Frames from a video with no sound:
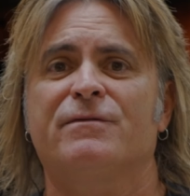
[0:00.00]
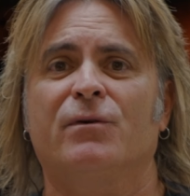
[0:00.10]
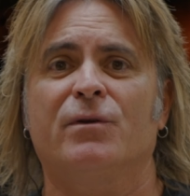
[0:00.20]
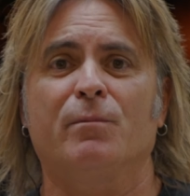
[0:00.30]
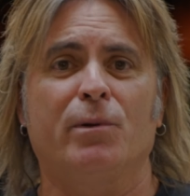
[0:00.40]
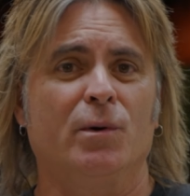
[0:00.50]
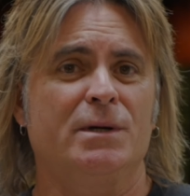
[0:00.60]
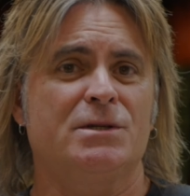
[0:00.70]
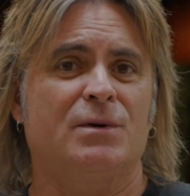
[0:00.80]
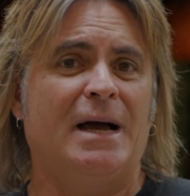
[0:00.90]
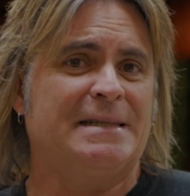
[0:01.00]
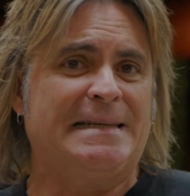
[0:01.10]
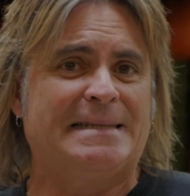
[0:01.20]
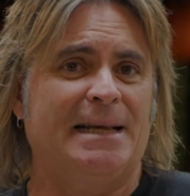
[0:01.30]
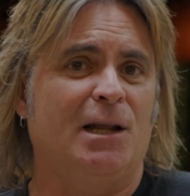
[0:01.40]
for the employees to actually
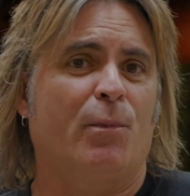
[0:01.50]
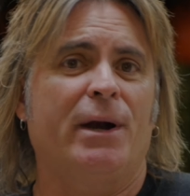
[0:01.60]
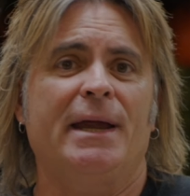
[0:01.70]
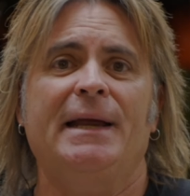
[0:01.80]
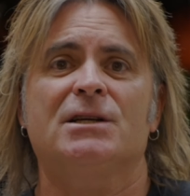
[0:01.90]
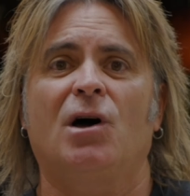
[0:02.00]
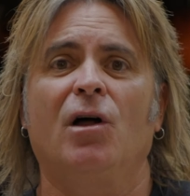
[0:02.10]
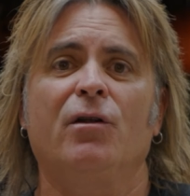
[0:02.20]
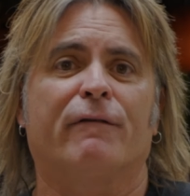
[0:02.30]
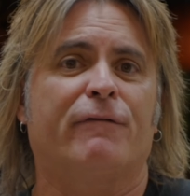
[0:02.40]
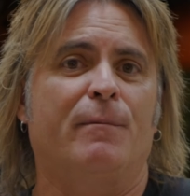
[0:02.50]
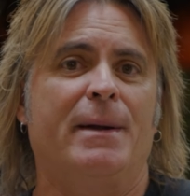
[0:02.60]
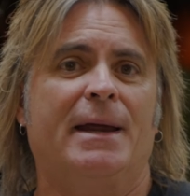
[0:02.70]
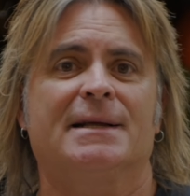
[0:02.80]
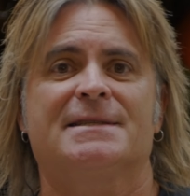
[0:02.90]
celebrate each other for
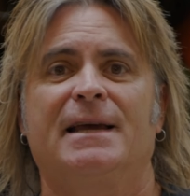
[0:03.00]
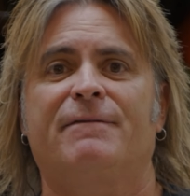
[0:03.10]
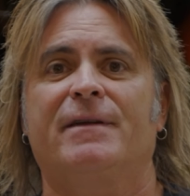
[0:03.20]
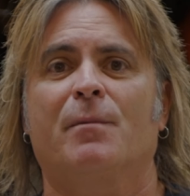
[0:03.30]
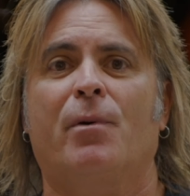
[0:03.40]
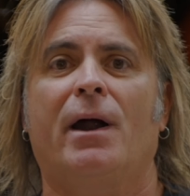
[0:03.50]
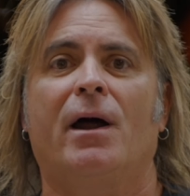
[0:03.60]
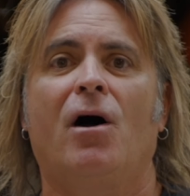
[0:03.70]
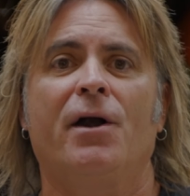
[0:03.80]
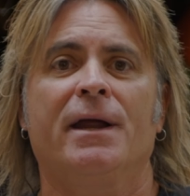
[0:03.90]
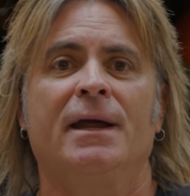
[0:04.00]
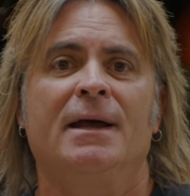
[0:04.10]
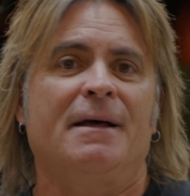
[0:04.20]
making safety a priority.